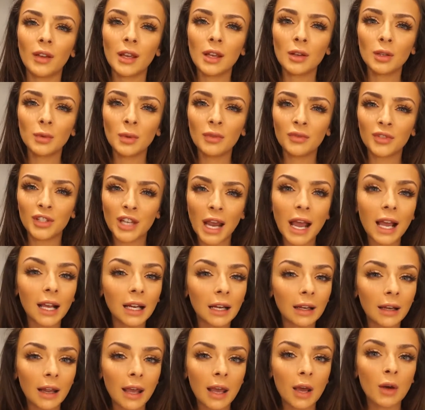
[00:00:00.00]
think it was with
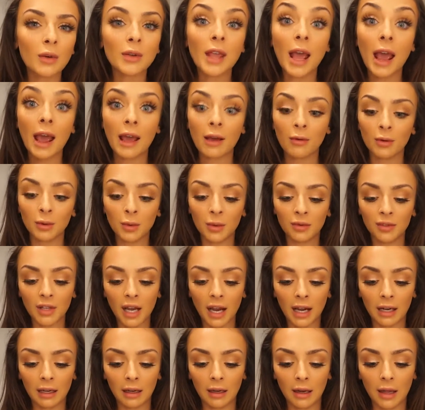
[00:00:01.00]
Jaclyn Hill. Yeah, it was with
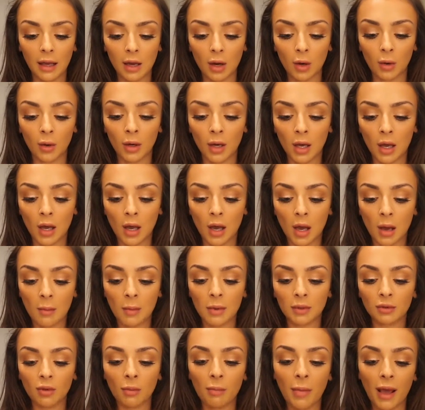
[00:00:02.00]
Jaclyn Hill.
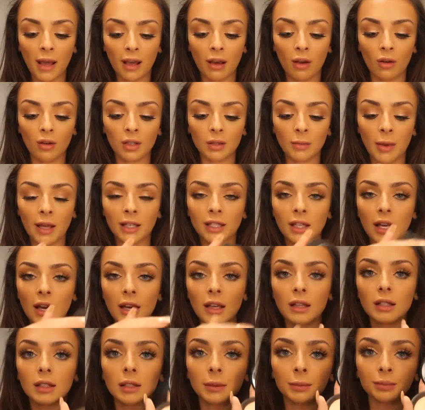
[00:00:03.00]
It's from BECCA
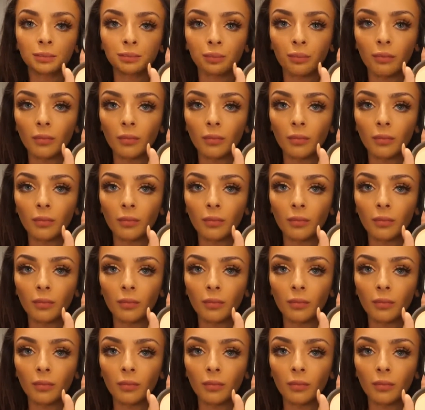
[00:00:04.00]
Cosmetics.